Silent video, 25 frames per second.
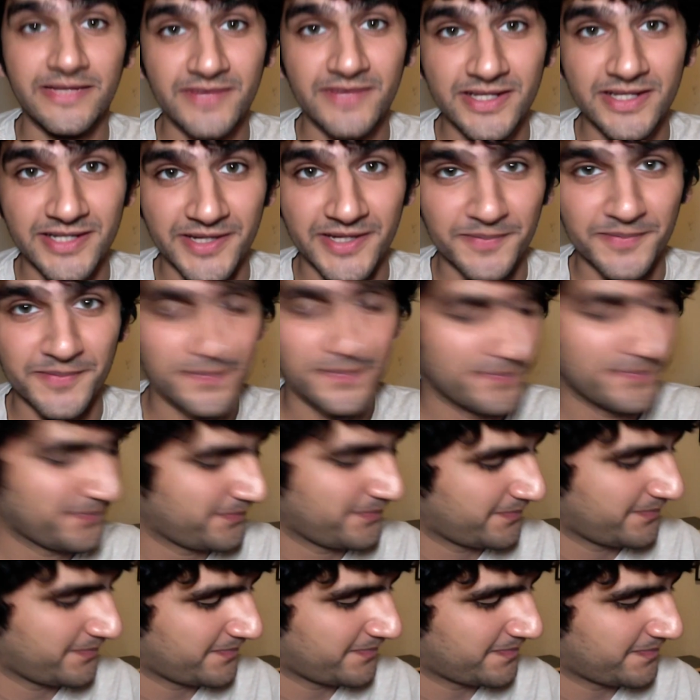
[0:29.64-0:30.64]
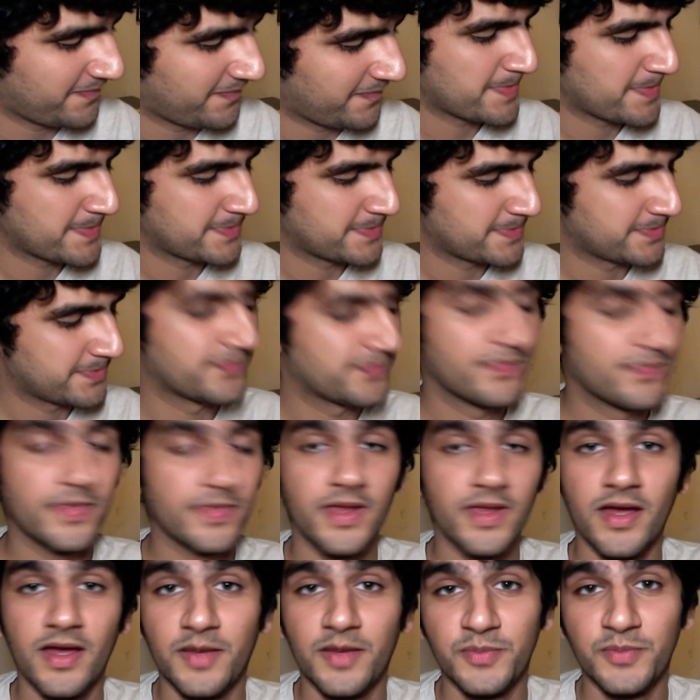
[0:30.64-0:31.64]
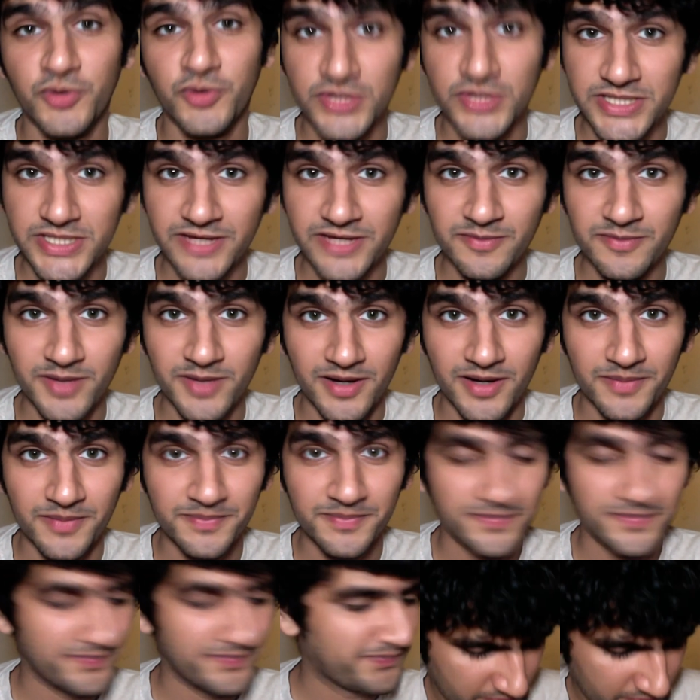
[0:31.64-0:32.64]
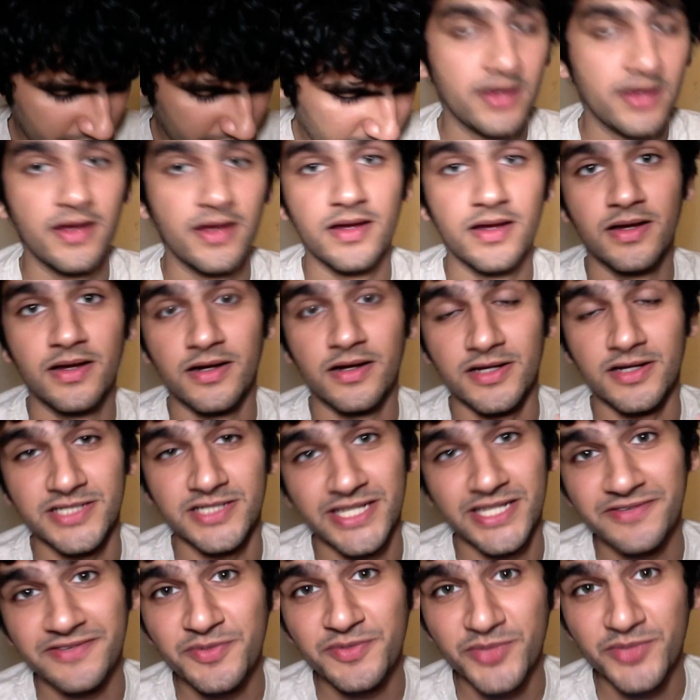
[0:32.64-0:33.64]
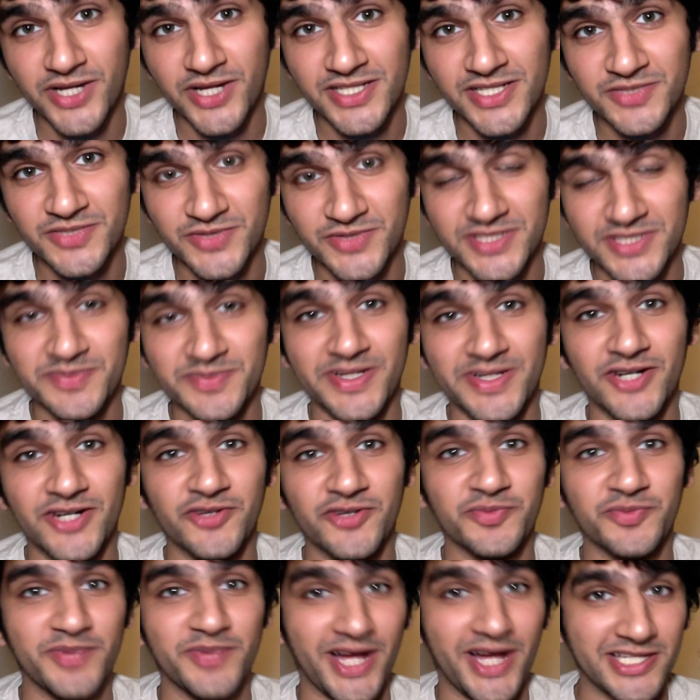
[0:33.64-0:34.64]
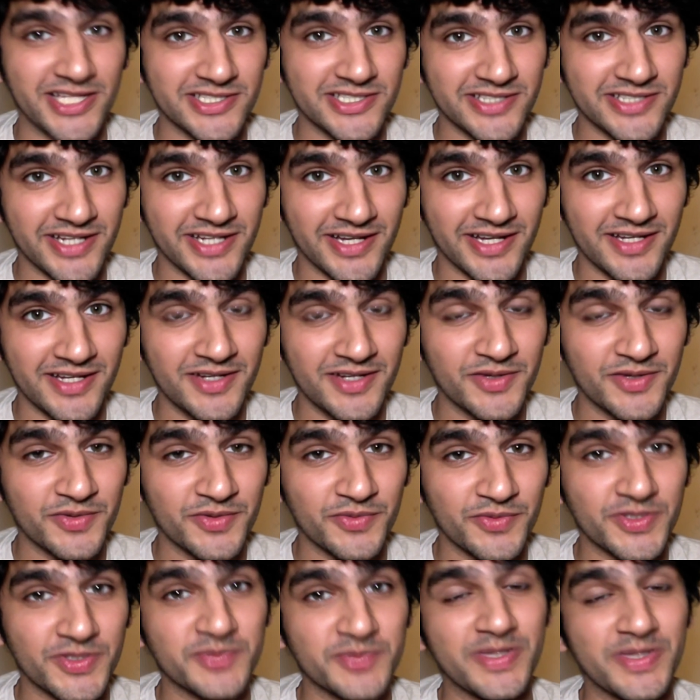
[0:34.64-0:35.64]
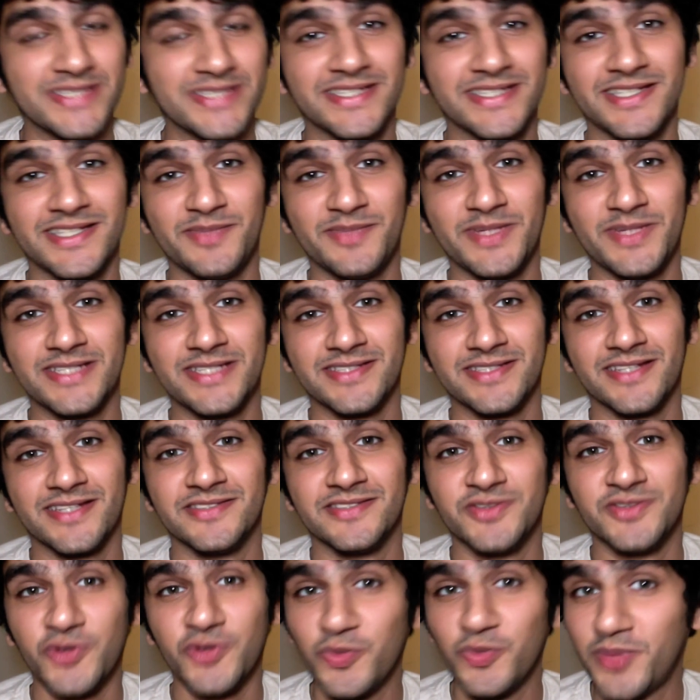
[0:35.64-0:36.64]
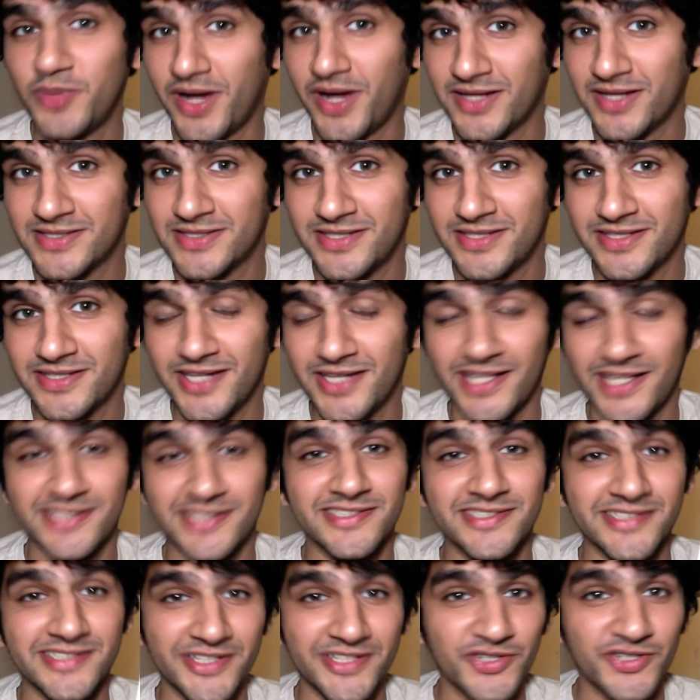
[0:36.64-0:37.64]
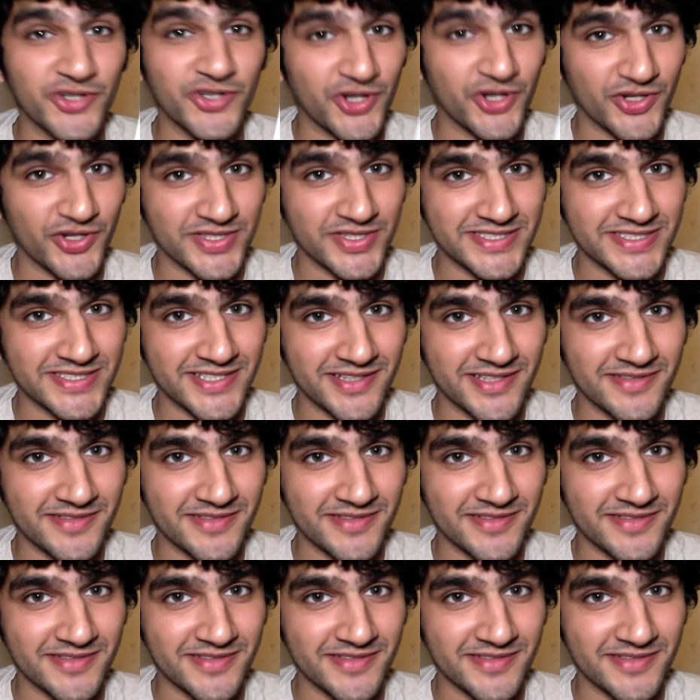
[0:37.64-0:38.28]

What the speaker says: cream, a Post Shave Balm, a shaving brush which is made out of badger hair, which basically means there's no plastic and it's really good on your skin.